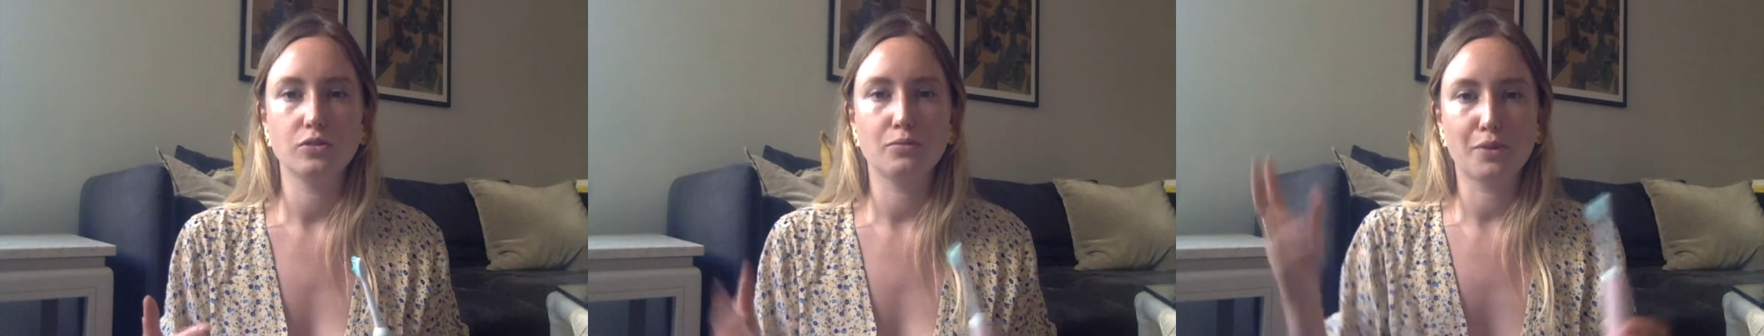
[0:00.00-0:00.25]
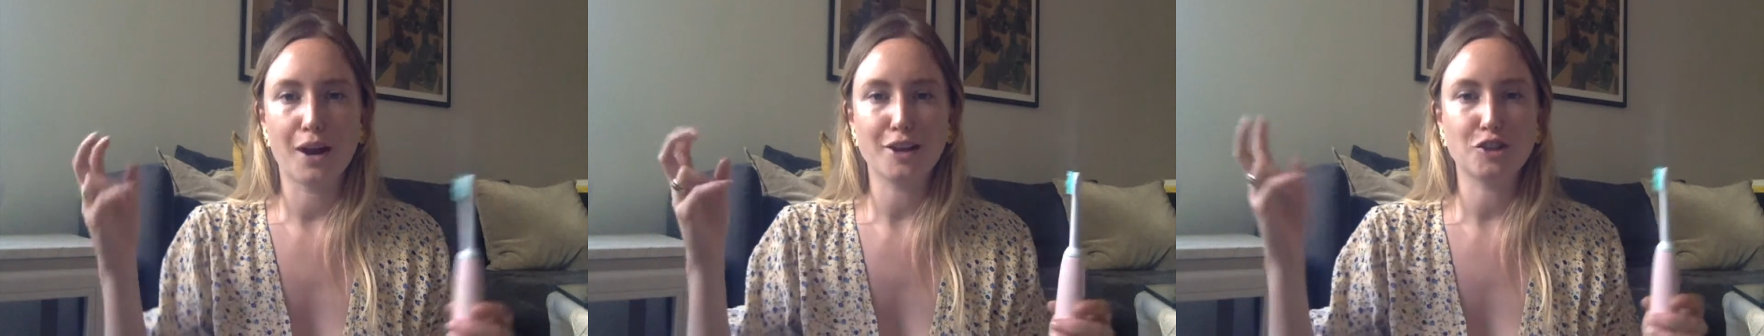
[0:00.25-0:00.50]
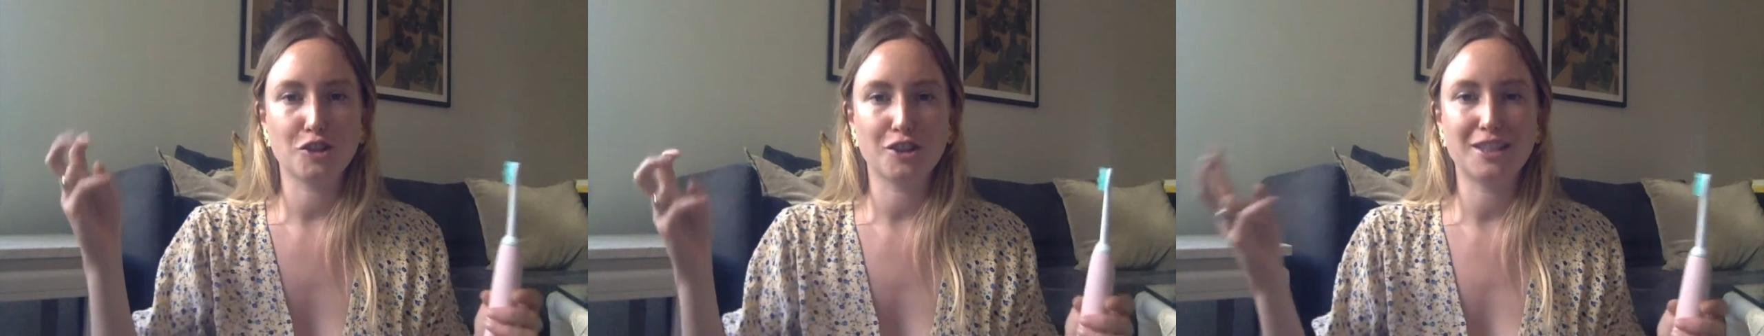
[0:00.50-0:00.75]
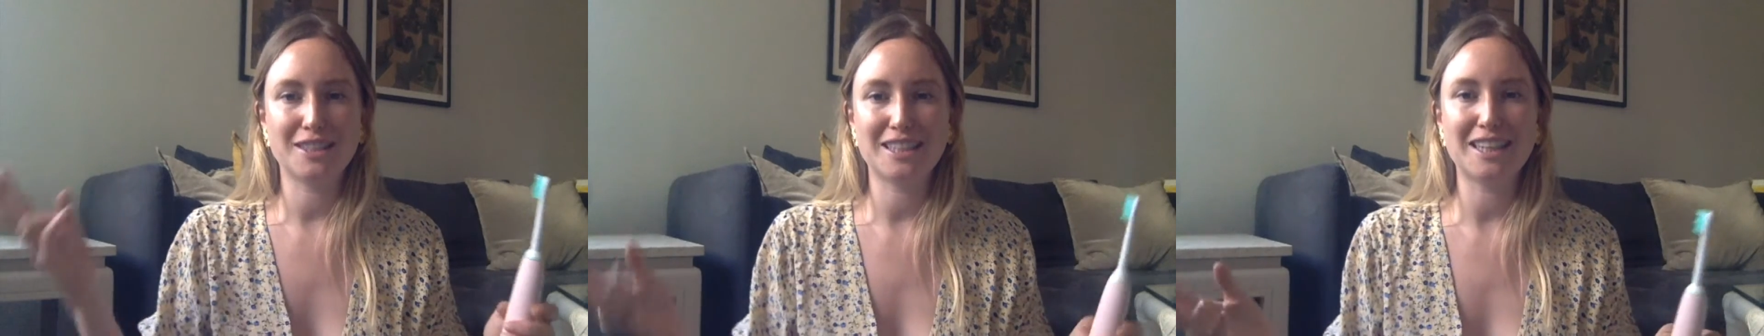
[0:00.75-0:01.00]
brush
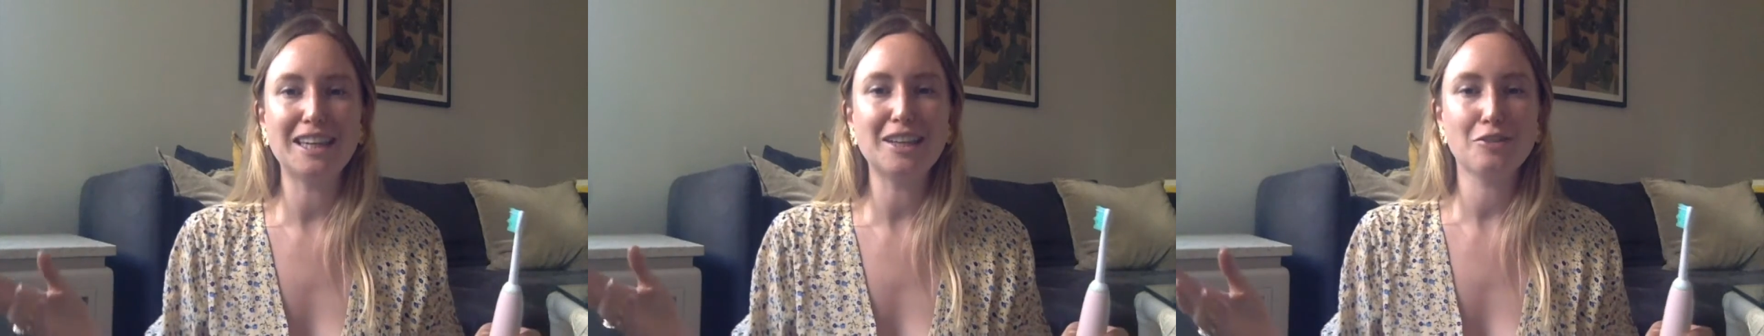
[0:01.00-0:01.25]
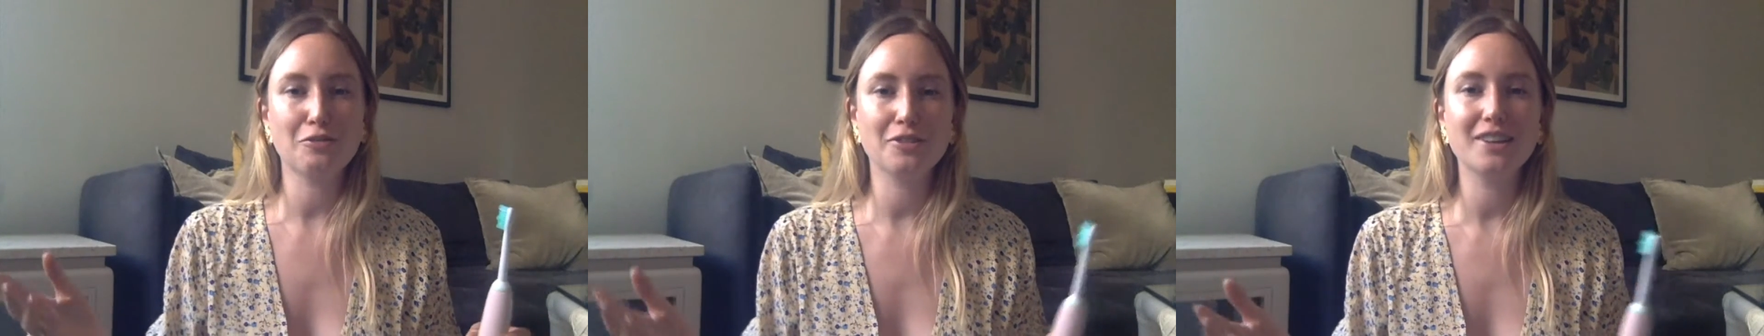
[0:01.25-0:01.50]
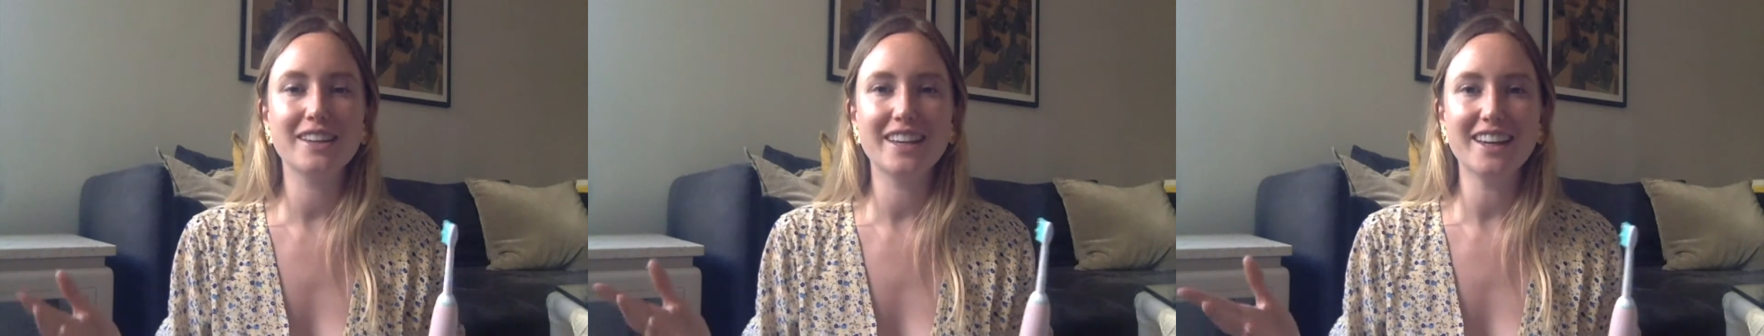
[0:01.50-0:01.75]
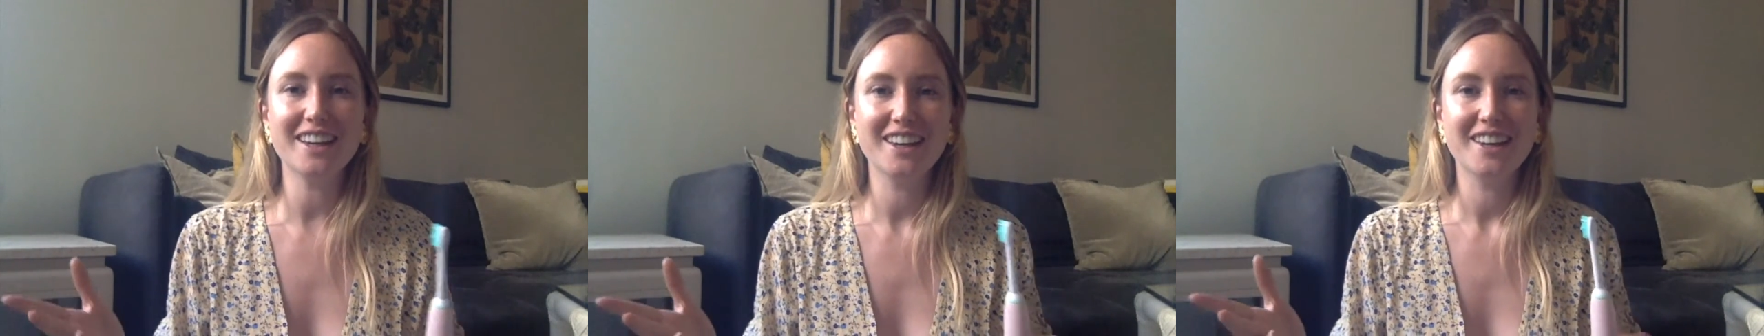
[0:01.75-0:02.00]
the teeth
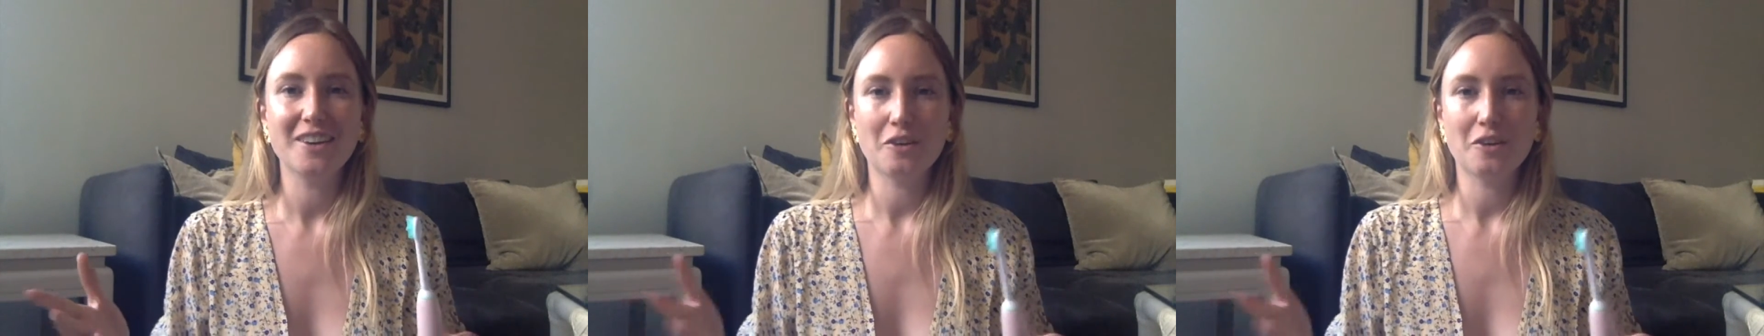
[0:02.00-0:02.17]
really,